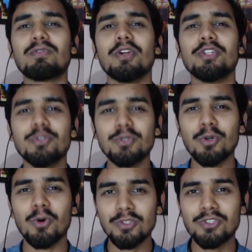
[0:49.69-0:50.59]
for you to
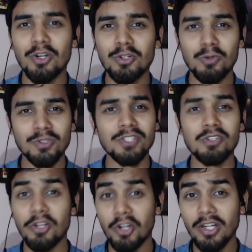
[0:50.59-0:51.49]
host your courses
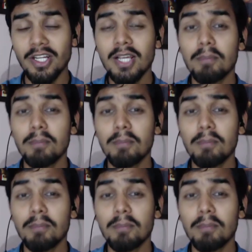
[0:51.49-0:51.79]
or not,